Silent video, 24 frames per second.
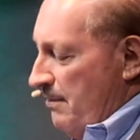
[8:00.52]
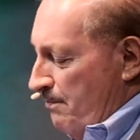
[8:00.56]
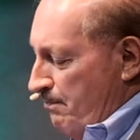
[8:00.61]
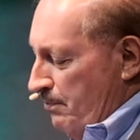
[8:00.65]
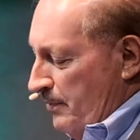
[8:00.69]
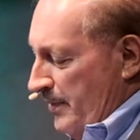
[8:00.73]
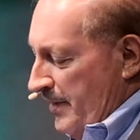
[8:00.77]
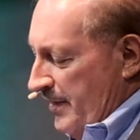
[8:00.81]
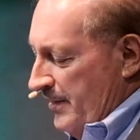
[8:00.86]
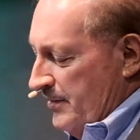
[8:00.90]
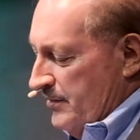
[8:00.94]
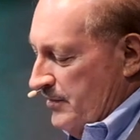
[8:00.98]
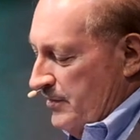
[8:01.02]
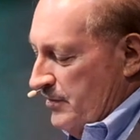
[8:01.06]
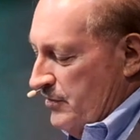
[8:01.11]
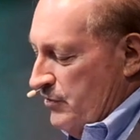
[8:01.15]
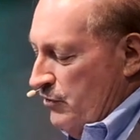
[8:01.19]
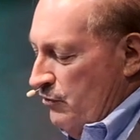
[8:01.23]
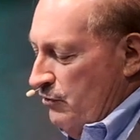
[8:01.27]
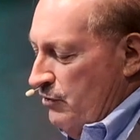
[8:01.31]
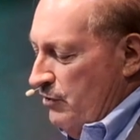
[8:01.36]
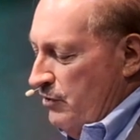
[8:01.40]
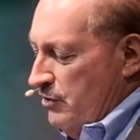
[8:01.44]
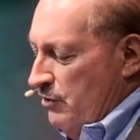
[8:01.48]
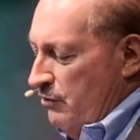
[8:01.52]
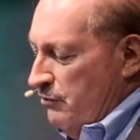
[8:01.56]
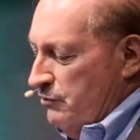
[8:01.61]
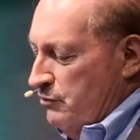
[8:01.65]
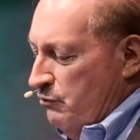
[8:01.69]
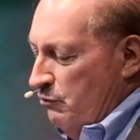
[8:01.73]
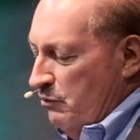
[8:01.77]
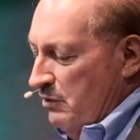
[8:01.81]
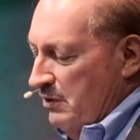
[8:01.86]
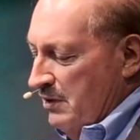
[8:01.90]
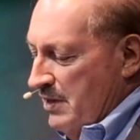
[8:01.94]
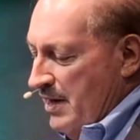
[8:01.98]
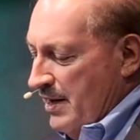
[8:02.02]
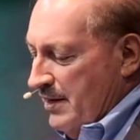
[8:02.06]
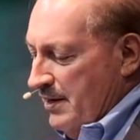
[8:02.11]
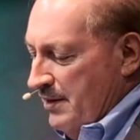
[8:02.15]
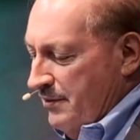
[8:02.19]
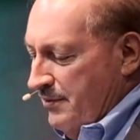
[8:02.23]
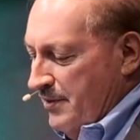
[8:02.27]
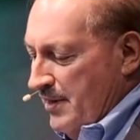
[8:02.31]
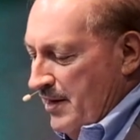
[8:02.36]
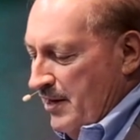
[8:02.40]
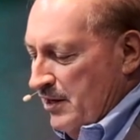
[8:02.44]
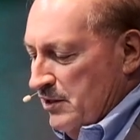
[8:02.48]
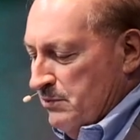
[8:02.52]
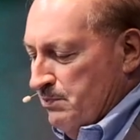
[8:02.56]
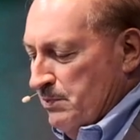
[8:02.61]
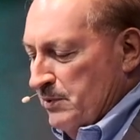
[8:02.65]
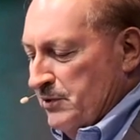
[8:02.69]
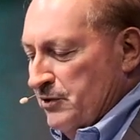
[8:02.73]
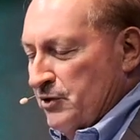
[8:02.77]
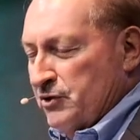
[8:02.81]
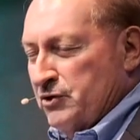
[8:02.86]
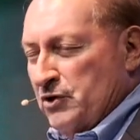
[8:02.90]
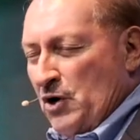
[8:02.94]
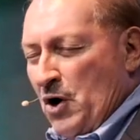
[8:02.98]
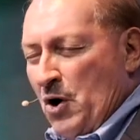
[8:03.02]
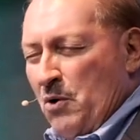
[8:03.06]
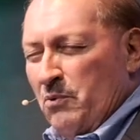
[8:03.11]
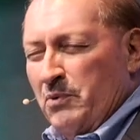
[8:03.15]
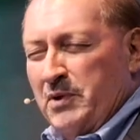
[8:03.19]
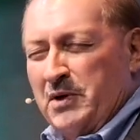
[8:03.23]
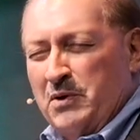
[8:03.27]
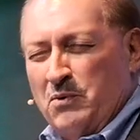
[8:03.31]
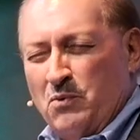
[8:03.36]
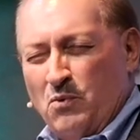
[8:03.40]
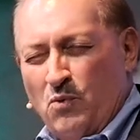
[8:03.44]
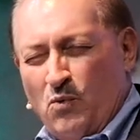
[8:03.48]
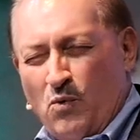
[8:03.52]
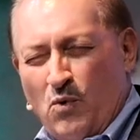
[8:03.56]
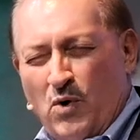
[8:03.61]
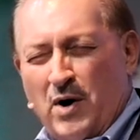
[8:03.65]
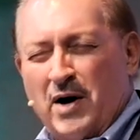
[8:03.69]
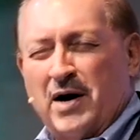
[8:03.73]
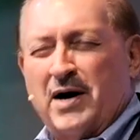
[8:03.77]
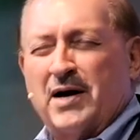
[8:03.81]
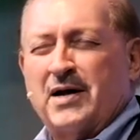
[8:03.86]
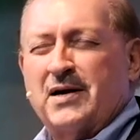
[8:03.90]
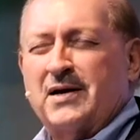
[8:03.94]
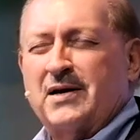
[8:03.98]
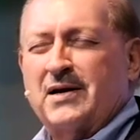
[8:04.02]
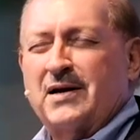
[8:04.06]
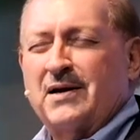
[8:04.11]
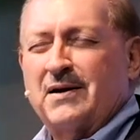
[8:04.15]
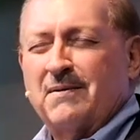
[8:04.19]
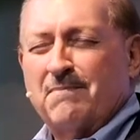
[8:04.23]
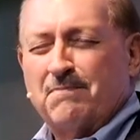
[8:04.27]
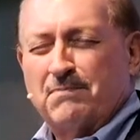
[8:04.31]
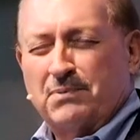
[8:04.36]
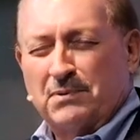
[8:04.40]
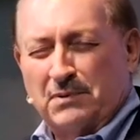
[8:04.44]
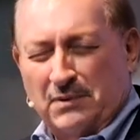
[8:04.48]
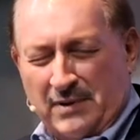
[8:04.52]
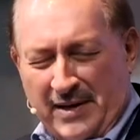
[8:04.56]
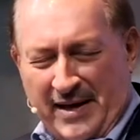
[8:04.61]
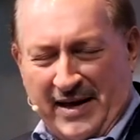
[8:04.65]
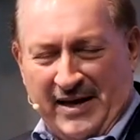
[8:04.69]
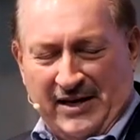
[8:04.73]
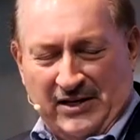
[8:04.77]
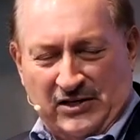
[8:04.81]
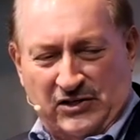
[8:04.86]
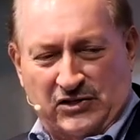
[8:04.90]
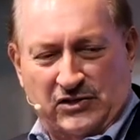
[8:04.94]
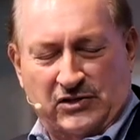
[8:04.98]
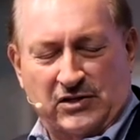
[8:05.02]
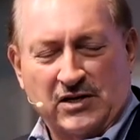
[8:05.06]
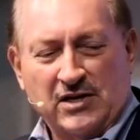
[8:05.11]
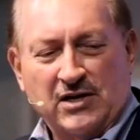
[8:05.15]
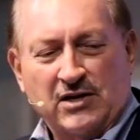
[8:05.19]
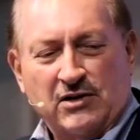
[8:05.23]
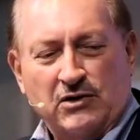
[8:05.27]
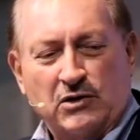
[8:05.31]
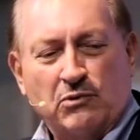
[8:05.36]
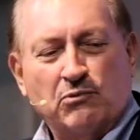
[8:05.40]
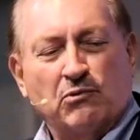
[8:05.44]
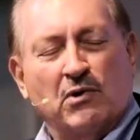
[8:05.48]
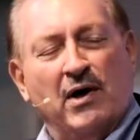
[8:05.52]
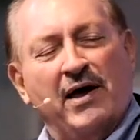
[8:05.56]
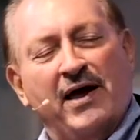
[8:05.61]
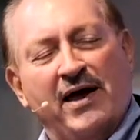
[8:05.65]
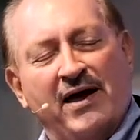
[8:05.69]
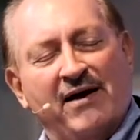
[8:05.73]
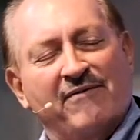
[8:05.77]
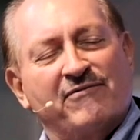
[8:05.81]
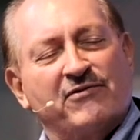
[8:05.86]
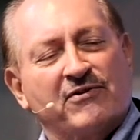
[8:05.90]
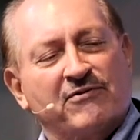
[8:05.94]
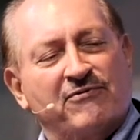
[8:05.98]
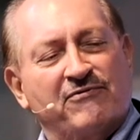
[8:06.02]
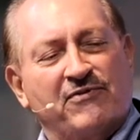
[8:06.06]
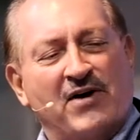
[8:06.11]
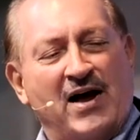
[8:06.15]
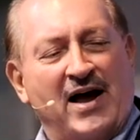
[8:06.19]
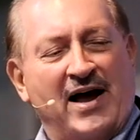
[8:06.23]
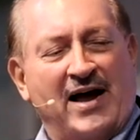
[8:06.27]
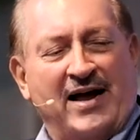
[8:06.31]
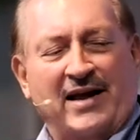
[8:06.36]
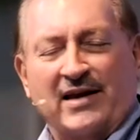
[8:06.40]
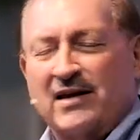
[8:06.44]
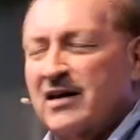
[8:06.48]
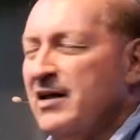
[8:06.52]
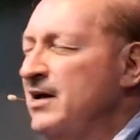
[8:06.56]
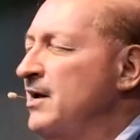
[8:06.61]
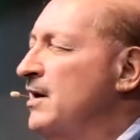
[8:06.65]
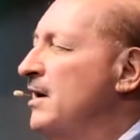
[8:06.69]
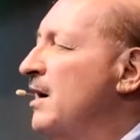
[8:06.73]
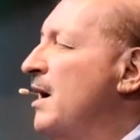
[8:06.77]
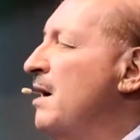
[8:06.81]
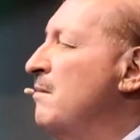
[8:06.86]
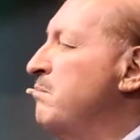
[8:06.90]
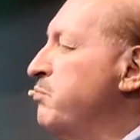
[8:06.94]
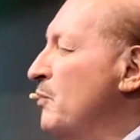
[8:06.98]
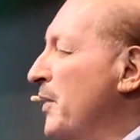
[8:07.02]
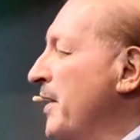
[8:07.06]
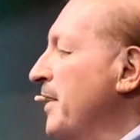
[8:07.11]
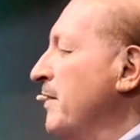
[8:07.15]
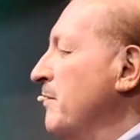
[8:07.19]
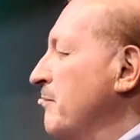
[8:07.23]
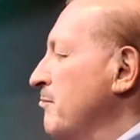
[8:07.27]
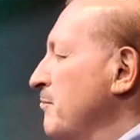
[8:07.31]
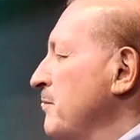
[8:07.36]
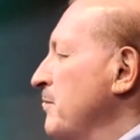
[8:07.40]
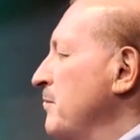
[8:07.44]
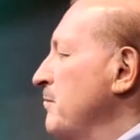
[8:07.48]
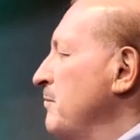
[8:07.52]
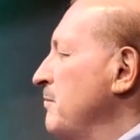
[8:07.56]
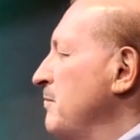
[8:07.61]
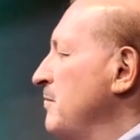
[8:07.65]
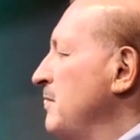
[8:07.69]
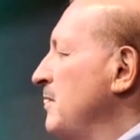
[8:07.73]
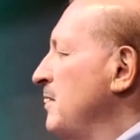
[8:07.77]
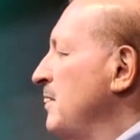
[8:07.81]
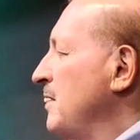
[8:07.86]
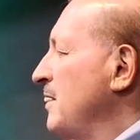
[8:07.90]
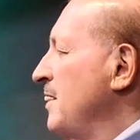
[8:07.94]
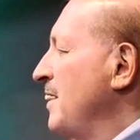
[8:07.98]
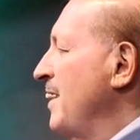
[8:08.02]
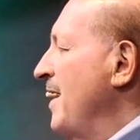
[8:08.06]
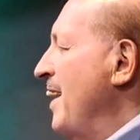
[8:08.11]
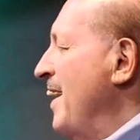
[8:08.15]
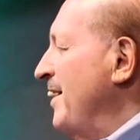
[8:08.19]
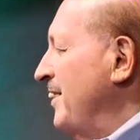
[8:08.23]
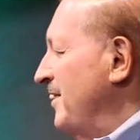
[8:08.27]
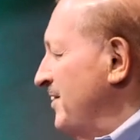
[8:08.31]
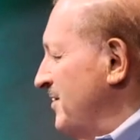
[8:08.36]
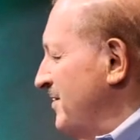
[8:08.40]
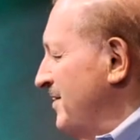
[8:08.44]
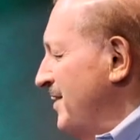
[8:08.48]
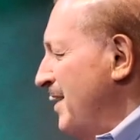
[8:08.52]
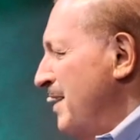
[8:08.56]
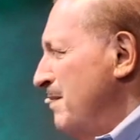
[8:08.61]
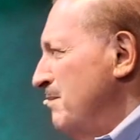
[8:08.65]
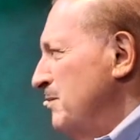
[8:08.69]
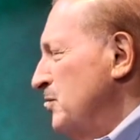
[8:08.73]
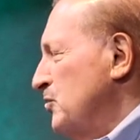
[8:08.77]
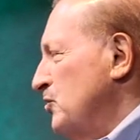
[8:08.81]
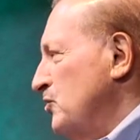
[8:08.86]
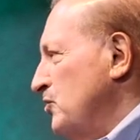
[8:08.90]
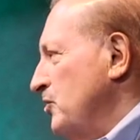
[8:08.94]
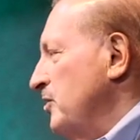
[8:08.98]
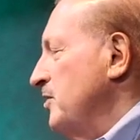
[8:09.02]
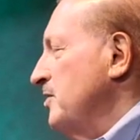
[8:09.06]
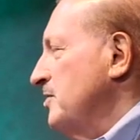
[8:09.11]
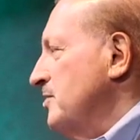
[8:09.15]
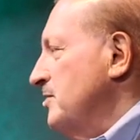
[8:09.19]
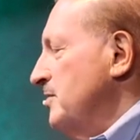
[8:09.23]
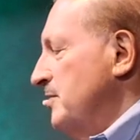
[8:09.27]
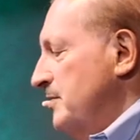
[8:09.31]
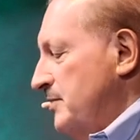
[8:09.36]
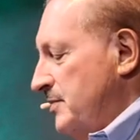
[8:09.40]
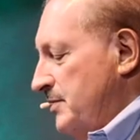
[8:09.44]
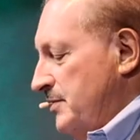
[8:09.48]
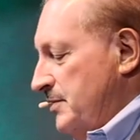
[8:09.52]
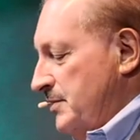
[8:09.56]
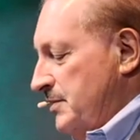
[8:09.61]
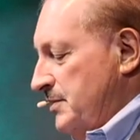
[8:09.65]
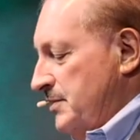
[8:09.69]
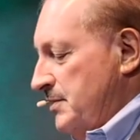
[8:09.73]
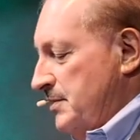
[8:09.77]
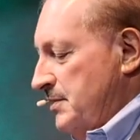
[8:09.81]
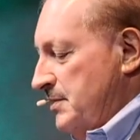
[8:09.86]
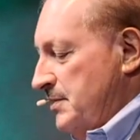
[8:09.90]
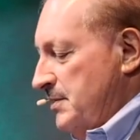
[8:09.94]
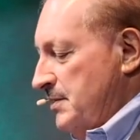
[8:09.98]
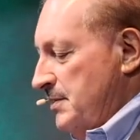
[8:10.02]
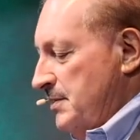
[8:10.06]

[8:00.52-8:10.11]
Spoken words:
of places, you can go to a lot of things, but there's only one place you will ever find a breakthrough, and his name is Jesus.